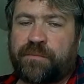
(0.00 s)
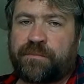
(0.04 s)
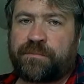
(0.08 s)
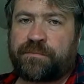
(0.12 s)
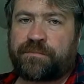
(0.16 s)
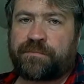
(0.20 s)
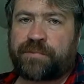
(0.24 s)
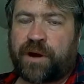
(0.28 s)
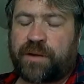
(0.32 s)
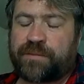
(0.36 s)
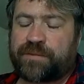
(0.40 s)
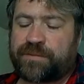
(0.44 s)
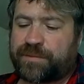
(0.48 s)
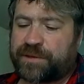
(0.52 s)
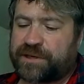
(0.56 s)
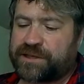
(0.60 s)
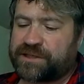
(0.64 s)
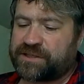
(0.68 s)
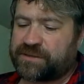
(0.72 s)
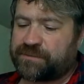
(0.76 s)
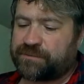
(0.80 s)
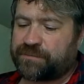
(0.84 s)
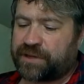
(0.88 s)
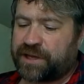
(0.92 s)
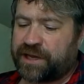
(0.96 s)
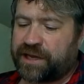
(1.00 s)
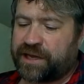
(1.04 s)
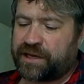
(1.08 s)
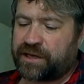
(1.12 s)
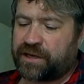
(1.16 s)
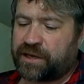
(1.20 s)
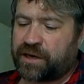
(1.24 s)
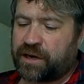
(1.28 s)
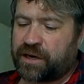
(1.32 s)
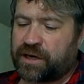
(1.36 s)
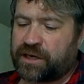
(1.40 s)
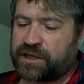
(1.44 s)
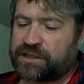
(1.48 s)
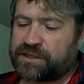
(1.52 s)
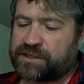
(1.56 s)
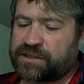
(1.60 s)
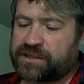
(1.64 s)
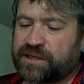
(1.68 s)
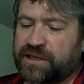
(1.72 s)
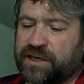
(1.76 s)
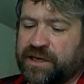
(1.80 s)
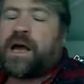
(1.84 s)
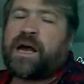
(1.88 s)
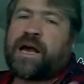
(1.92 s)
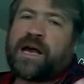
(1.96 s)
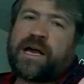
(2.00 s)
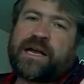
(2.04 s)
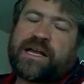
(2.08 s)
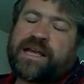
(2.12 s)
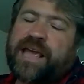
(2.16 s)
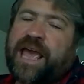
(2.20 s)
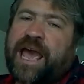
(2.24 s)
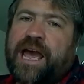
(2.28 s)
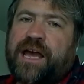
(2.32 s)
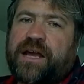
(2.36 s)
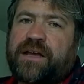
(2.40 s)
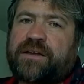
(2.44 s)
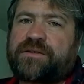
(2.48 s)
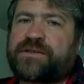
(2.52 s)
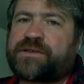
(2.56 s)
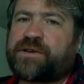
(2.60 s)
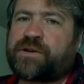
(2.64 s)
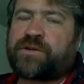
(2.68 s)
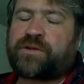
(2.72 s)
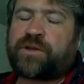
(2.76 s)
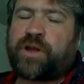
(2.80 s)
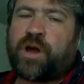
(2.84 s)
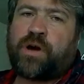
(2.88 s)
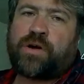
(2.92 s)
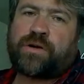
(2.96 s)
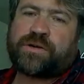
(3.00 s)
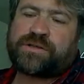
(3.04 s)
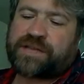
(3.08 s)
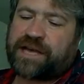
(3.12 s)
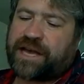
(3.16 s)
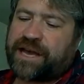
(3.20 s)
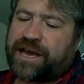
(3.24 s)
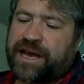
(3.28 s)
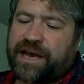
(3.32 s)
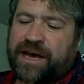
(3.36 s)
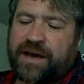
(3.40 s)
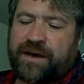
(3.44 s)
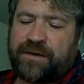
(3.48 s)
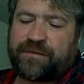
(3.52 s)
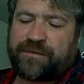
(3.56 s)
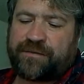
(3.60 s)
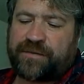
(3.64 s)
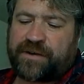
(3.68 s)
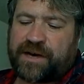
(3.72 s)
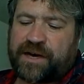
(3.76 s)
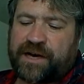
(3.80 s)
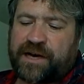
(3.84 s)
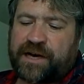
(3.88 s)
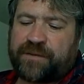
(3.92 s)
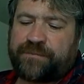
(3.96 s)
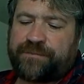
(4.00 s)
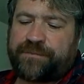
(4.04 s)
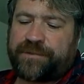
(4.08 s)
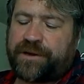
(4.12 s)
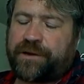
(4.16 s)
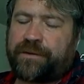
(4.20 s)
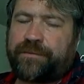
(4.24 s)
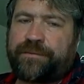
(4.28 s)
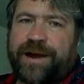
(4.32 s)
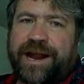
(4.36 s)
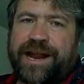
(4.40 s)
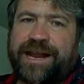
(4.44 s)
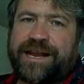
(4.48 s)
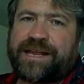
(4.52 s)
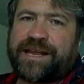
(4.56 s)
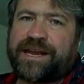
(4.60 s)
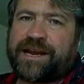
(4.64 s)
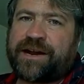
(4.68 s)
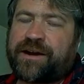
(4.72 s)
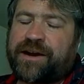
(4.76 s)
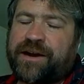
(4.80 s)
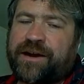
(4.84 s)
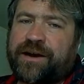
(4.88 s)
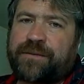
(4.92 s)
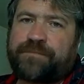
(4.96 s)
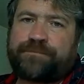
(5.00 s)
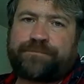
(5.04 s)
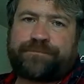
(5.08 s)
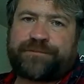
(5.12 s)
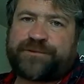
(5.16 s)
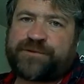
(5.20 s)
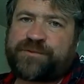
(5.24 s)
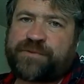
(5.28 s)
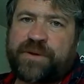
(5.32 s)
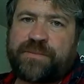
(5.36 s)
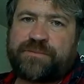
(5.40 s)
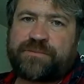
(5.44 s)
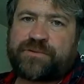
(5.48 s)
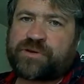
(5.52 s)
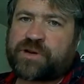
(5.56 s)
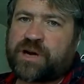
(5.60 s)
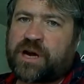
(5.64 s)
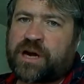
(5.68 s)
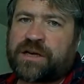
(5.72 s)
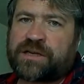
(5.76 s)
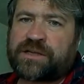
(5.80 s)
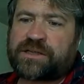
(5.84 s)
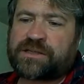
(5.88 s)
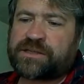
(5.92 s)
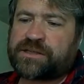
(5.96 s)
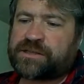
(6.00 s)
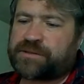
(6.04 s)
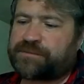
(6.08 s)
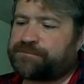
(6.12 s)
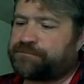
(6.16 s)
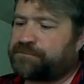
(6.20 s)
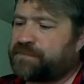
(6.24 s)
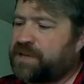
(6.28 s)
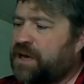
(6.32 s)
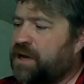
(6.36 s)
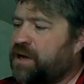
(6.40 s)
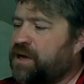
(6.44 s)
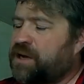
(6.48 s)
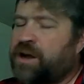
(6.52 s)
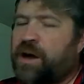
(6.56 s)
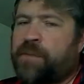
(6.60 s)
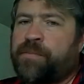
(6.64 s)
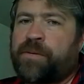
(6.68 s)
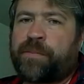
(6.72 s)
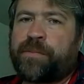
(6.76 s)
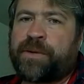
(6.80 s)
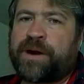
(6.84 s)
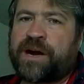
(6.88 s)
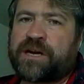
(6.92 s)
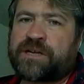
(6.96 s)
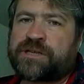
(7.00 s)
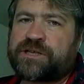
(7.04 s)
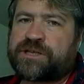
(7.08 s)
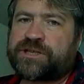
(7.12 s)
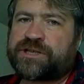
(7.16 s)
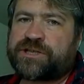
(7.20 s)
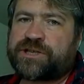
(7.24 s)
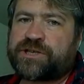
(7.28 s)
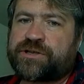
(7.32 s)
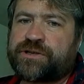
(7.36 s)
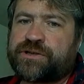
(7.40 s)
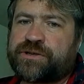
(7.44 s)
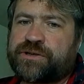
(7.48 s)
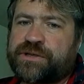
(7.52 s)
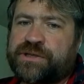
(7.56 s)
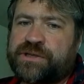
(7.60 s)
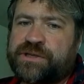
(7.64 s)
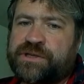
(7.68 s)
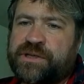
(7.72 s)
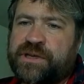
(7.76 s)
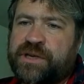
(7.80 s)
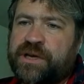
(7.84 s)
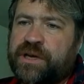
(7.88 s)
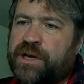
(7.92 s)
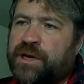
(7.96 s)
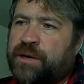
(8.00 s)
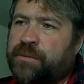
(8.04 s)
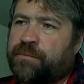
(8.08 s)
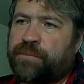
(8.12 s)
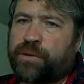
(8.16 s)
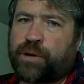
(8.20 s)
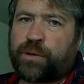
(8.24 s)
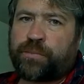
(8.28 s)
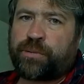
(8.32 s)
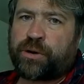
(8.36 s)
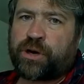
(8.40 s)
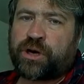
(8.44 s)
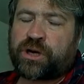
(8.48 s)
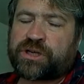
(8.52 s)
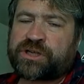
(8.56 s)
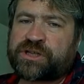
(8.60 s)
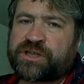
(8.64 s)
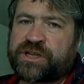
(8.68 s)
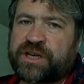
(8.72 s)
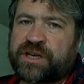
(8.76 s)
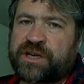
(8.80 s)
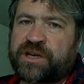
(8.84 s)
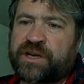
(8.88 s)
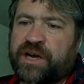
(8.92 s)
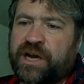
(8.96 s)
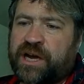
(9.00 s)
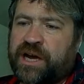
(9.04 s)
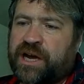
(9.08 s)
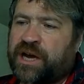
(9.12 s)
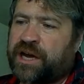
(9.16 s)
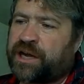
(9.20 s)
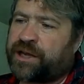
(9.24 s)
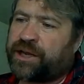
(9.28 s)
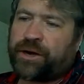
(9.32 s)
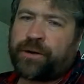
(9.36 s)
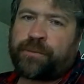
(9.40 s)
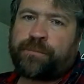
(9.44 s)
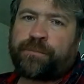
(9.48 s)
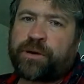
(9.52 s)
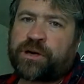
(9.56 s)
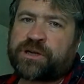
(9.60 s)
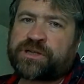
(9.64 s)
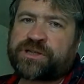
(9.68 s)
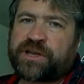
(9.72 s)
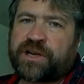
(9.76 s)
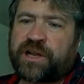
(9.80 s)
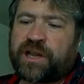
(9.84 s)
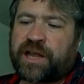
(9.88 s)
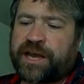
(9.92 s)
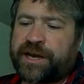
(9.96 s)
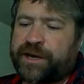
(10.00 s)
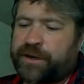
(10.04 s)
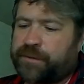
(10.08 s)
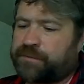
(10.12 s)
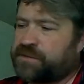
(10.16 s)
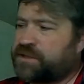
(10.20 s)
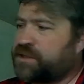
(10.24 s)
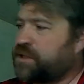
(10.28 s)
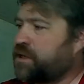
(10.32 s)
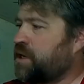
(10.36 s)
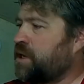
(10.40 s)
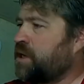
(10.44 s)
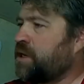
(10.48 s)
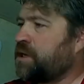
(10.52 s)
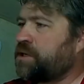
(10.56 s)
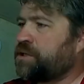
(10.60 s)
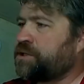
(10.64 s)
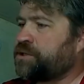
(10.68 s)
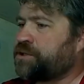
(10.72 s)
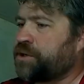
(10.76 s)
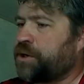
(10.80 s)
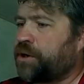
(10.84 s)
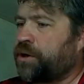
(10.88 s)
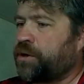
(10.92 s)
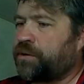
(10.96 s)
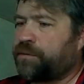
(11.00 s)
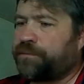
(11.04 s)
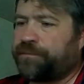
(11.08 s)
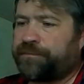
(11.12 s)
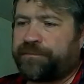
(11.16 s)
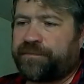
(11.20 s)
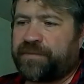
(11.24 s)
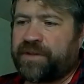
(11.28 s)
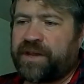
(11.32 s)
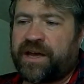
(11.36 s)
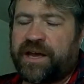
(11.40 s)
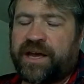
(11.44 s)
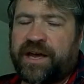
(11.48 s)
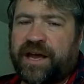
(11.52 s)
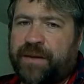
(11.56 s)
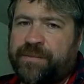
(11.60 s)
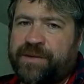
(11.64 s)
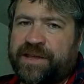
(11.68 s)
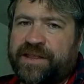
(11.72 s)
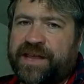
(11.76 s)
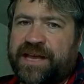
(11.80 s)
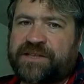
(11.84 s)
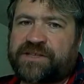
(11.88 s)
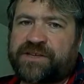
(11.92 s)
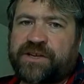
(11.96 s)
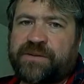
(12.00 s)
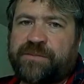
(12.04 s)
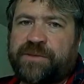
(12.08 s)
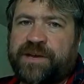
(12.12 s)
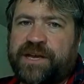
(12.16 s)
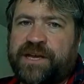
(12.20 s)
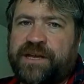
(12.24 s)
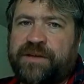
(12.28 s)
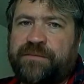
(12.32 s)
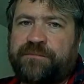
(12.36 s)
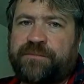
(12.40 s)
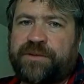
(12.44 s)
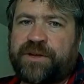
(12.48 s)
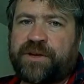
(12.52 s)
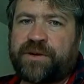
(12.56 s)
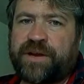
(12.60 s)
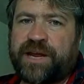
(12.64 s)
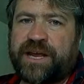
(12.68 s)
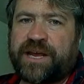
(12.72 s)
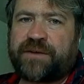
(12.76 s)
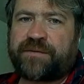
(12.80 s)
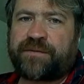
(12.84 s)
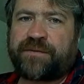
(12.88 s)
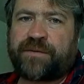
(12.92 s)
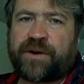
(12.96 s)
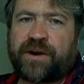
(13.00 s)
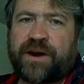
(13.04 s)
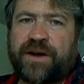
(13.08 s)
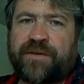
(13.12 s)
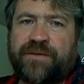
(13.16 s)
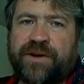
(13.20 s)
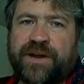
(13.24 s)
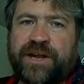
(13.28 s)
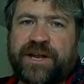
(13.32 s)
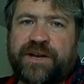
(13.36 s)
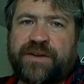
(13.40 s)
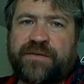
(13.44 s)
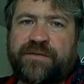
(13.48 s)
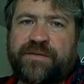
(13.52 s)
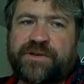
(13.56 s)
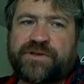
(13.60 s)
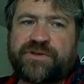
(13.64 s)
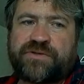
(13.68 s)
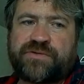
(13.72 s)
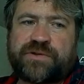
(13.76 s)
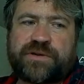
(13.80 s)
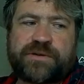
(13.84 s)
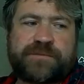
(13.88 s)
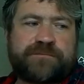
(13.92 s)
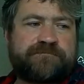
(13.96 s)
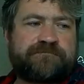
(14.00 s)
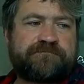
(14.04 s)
probably some playing cards. Yeah, so clothes, I have rain gear, swim trunks, a couple pairs of shoes per person, personal items. So I mean, that's going to be unique for every individual.